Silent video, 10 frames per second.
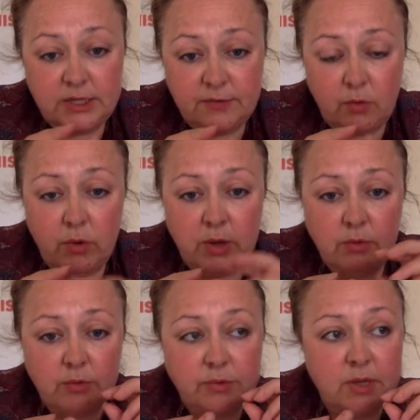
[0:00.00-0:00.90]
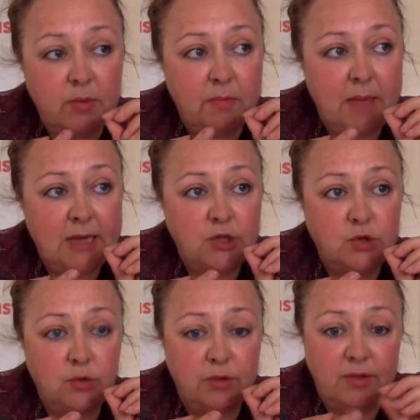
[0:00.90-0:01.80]
of oils. I would make
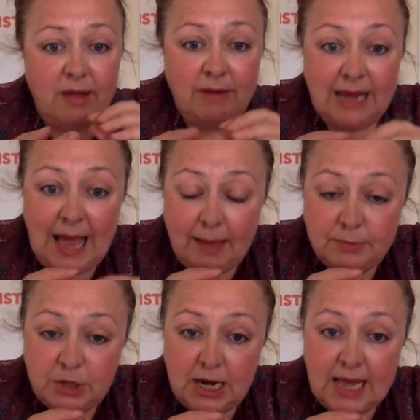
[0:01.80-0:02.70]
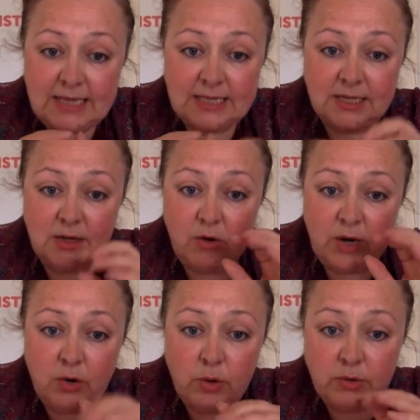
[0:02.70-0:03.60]
sure that they're encapsulated and not
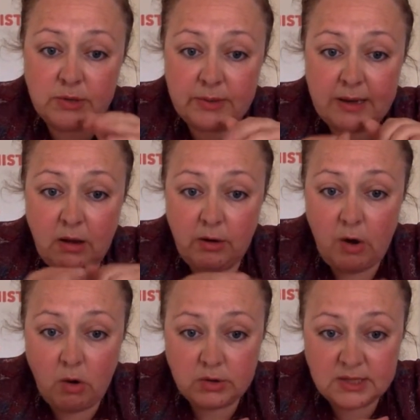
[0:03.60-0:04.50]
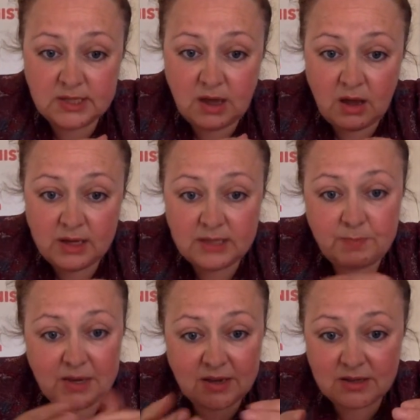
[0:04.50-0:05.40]
in oil, so it can't oxidize,
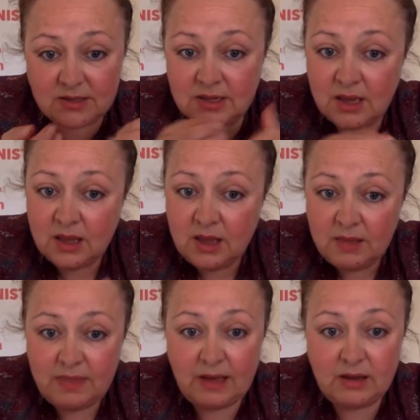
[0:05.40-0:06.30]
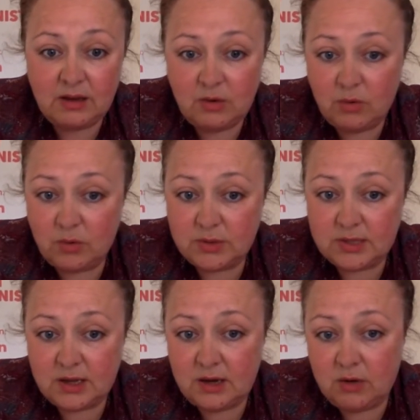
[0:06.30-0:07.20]
because that can cause
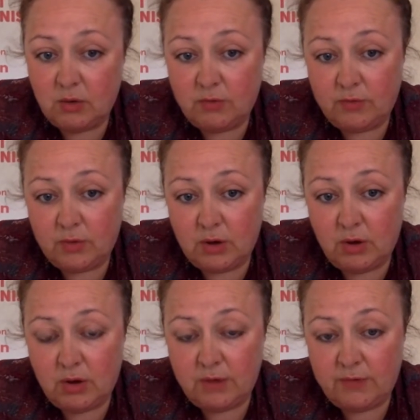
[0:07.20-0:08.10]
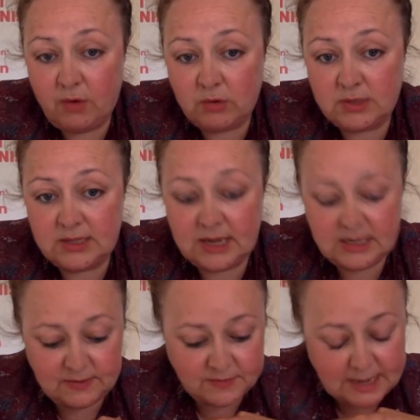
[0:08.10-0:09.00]
an awful lot of
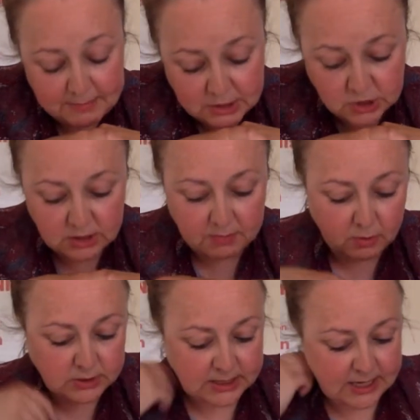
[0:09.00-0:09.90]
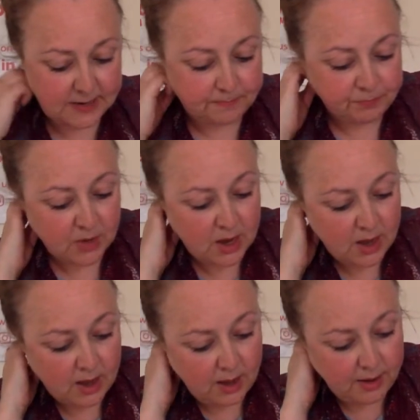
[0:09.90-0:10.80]
oxidative damage in the body.
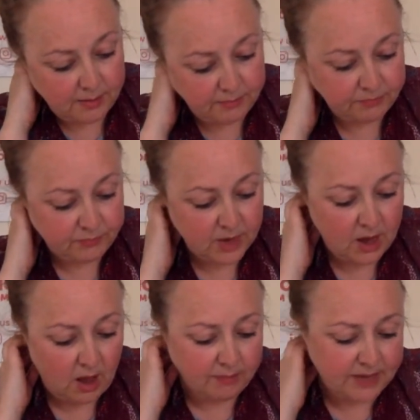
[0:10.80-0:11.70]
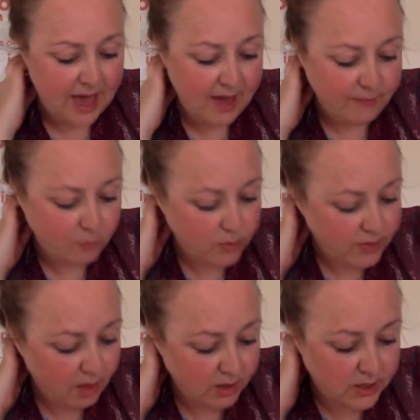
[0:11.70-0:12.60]
I'm careful with
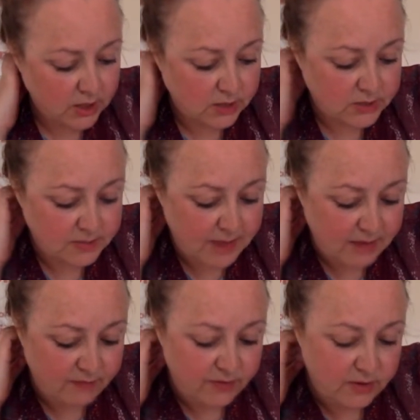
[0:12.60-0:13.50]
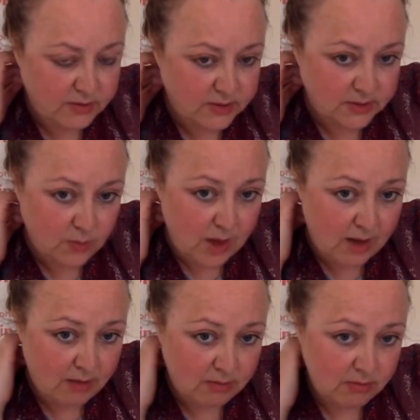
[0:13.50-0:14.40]
high glutamate foods as well.